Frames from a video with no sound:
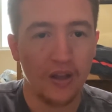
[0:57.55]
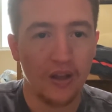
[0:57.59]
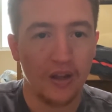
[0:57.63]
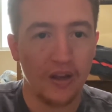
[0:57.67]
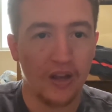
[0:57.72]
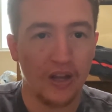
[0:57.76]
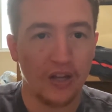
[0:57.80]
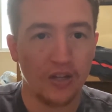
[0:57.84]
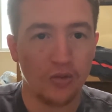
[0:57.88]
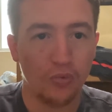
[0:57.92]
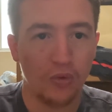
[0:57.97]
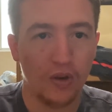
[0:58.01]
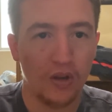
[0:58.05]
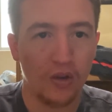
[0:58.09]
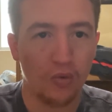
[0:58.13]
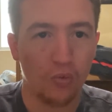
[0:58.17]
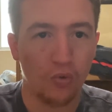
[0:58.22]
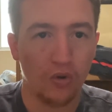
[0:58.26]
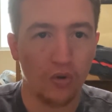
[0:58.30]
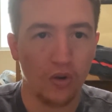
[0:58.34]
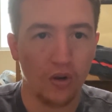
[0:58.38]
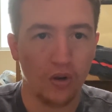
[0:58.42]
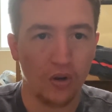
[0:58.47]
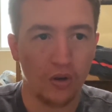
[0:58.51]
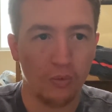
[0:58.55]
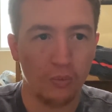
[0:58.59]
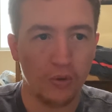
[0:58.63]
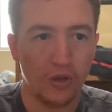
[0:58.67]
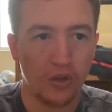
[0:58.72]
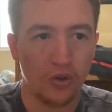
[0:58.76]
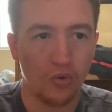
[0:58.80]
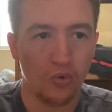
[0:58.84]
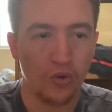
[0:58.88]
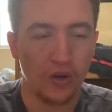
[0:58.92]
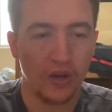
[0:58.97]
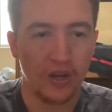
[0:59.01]
next week we're going to be
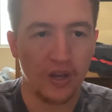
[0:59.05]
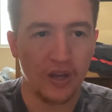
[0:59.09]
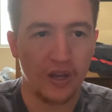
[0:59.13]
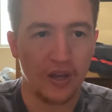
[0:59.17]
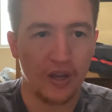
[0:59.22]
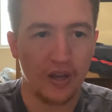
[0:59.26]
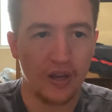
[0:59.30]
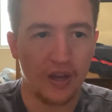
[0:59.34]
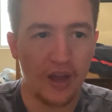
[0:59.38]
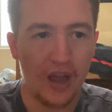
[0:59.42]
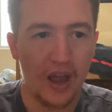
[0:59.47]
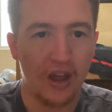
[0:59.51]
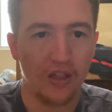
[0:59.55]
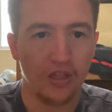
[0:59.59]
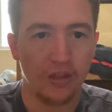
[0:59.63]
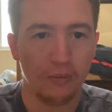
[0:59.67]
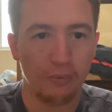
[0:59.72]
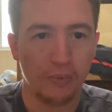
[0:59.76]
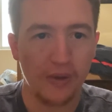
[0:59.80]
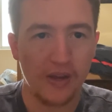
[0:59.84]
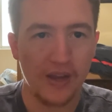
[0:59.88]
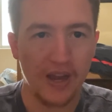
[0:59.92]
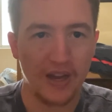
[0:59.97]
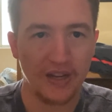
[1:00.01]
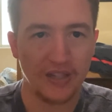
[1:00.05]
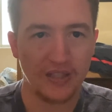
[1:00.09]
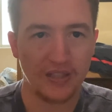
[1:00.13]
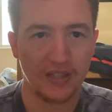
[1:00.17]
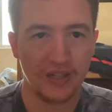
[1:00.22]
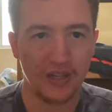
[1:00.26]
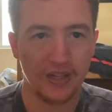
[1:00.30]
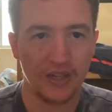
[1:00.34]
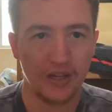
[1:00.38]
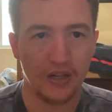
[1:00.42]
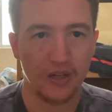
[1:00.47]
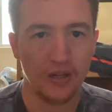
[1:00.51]
doing it at the
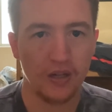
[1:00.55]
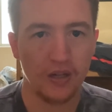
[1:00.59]
PAC.